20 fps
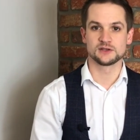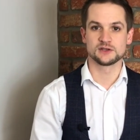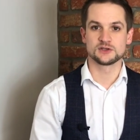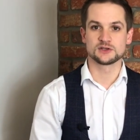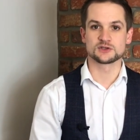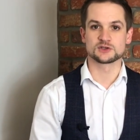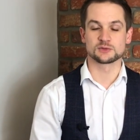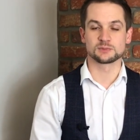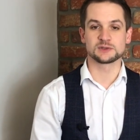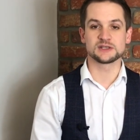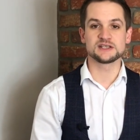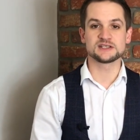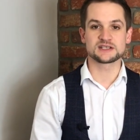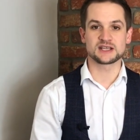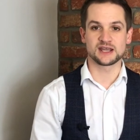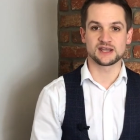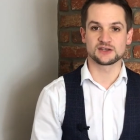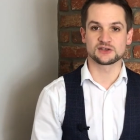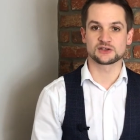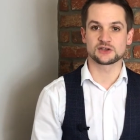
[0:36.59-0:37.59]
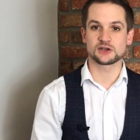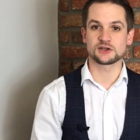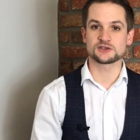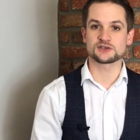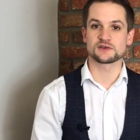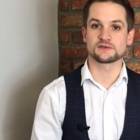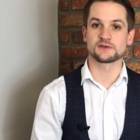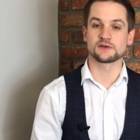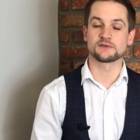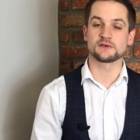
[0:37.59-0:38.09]
So please get in touch
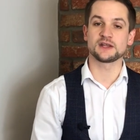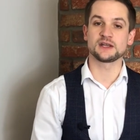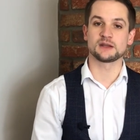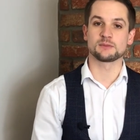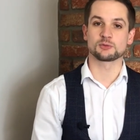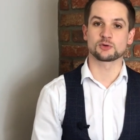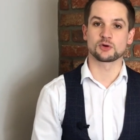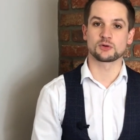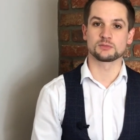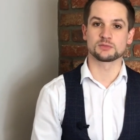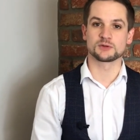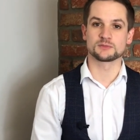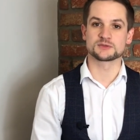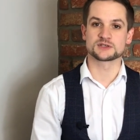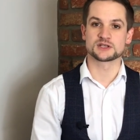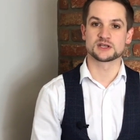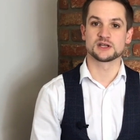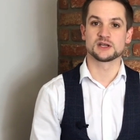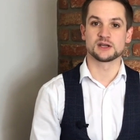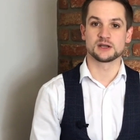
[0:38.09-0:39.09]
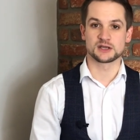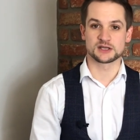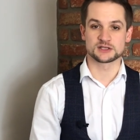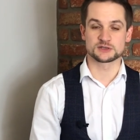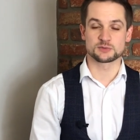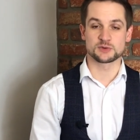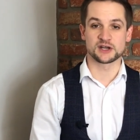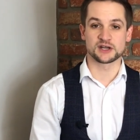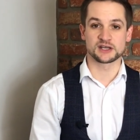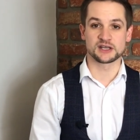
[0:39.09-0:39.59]
if you have any problems because
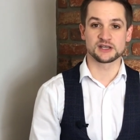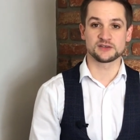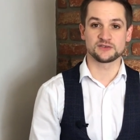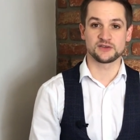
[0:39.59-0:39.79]
we are here to